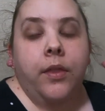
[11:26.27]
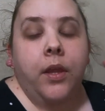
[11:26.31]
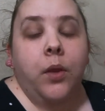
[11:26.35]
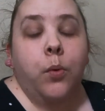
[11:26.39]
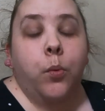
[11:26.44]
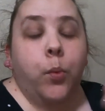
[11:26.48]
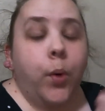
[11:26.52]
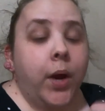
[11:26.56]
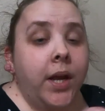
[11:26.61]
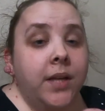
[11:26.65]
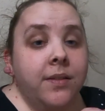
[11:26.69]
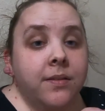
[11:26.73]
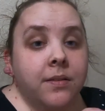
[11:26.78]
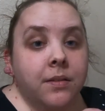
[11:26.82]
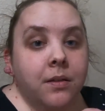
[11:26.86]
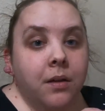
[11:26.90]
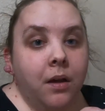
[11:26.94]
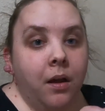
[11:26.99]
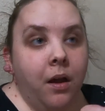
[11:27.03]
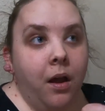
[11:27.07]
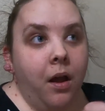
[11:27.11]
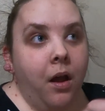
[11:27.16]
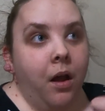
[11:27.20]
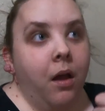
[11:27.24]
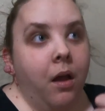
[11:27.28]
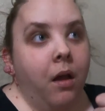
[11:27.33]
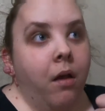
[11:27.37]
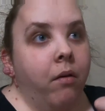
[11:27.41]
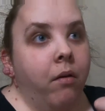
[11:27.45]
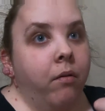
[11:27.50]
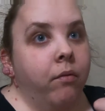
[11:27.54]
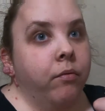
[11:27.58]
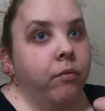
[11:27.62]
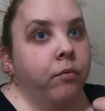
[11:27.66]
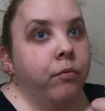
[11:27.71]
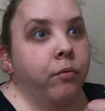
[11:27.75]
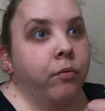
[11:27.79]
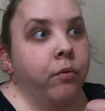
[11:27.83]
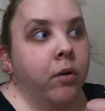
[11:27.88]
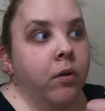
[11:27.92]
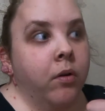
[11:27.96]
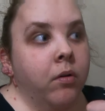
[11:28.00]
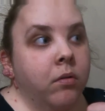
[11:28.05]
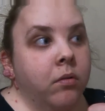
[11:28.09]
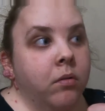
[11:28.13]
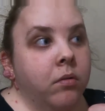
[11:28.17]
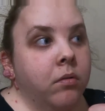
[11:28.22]
the risk of
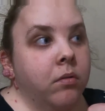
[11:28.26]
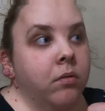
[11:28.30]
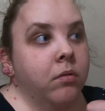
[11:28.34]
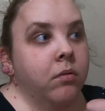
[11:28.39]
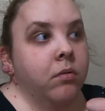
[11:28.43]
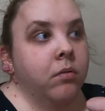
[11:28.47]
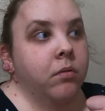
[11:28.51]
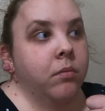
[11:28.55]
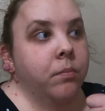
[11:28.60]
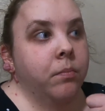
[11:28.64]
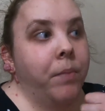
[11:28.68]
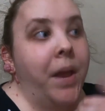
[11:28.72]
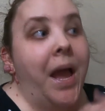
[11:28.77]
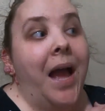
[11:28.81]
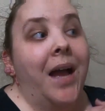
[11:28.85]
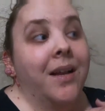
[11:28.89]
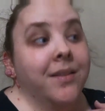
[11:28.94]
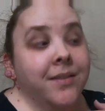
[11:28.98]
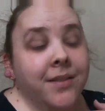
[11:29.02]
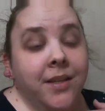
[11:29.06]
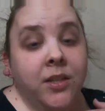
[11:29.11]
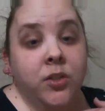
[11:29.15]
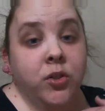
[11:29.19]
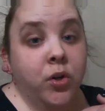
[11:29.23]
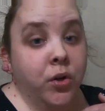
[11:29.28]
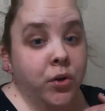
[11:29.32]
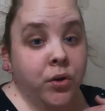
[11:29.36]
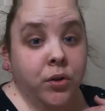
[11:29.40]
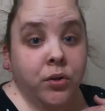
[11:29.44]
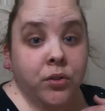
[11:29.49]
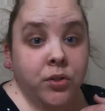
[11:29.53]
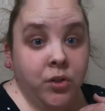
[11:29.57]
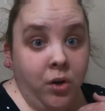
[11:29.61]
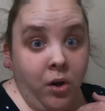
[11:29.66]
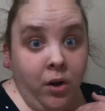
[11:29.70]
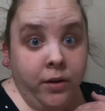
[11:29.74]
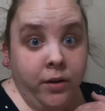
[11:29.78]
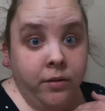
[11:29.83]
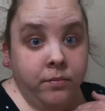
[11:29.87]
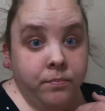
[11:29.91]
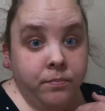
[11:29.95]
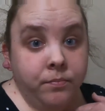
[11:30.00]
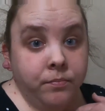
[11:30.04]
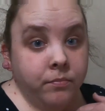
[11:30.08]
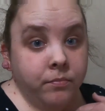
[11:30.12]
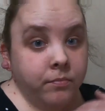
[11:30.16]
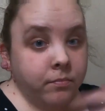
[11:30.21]
passing Turner's
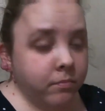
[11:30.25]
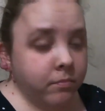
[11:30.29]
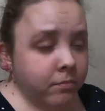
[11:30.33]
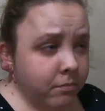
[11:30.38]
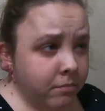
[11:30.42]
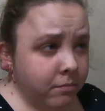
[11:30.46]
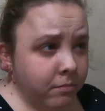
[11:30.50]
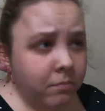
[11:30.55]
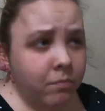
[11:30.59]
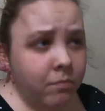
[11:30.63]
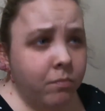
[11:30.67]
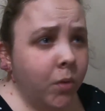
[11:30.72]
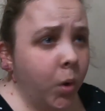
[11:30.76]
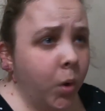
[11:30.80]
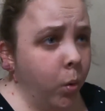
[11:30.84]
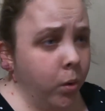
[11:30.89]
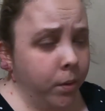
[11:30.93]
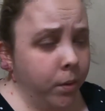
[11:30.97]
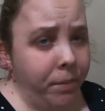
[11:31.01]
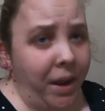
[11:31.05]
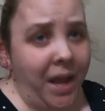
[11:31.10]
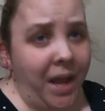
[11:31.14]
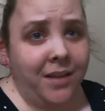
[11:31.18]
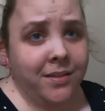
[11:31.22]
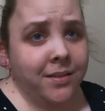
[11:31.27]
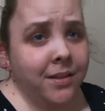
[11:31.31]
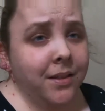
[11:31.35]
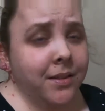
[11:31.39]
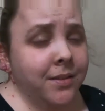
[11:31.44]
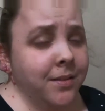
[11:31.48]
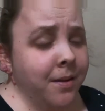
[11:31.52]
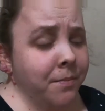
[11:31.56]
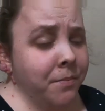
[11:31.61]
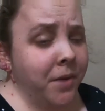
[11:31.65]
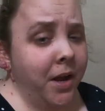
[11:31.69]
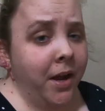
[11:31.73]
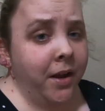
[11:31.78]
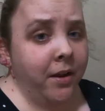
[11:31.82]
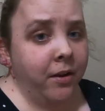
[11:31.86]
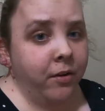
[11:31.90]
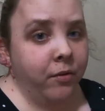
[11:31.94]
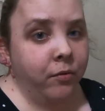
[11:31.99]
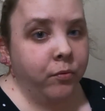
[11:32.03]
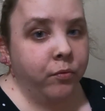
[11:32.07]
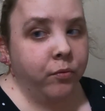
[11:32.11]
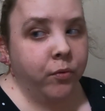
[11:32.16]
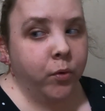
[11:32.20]
on, or passing some
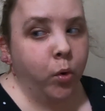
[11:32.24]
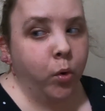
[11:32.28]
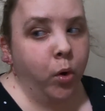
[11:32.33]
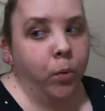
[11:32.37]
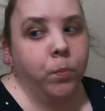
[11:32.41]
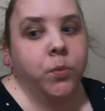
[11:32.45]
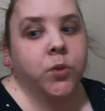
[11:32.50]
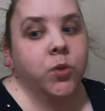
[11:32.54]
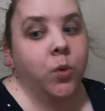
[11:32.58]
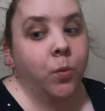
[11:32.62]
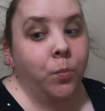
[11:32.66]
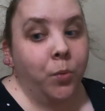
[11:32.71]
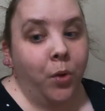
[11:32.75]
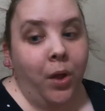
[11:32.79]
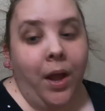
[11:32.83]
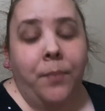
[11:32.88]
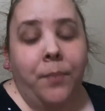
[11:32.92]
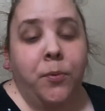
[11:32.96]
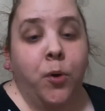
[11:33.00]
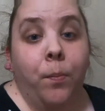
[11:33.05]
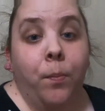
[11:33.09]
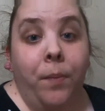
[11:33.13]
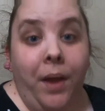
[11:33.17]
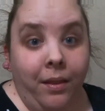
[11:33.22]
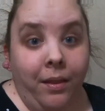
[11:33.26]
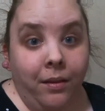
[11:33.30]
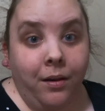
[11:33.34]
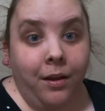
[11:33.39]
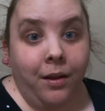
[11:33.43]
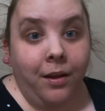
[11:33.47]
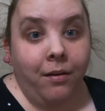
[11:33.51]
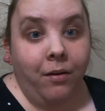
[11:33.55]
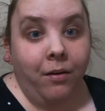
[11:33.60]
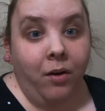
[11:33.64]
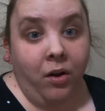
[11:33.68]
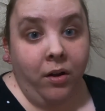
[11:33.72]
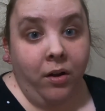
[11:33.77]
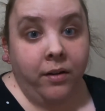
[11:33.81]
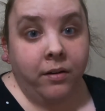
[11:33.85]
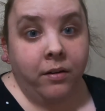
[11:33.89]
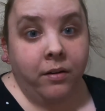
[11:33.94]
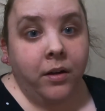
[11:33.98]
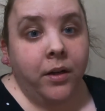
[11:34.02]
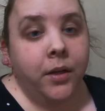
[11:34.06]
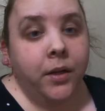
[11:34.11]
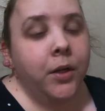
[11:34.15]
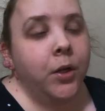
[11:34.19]
kind of chromosomal abnormality on,
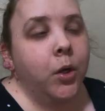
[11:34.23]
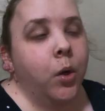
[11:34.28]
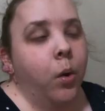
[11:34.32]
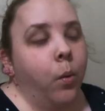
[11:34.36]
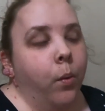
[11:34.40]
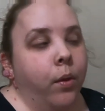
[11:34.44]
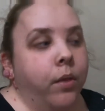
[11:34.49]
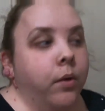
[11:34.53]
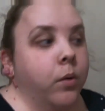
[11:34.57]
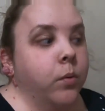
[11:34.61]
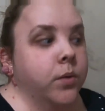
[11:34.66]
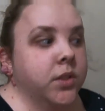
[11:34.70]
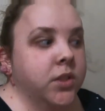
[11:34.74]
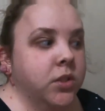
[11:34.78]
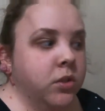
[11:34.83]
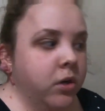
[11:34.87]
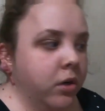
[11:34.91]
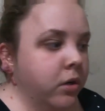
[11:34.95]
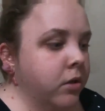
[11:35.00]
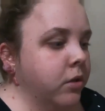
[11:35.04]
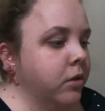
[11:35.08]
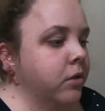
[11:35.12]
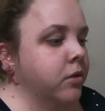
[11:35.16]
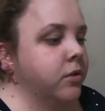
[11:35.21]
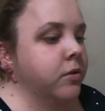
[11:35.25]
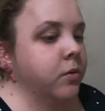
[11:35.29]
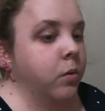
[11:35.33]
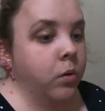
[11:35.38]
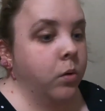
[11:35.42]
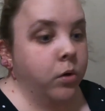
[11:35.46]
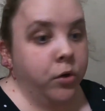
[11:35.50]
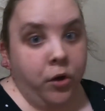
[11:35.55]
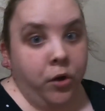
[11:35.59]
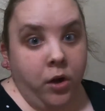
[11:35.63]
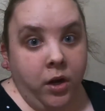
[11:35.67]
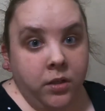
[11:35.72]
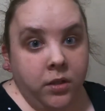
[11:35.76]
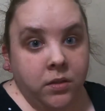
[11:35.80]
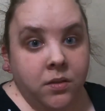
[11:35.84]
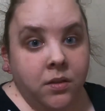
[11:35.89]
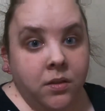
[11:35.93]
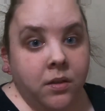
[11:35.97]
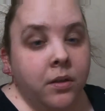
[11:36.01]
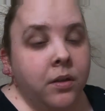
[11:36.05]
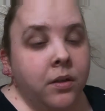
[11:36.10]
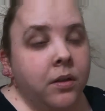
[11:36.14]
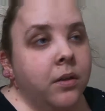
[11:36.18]
whether it was Turner's or
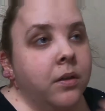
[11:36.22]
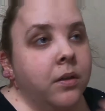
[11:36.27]
not.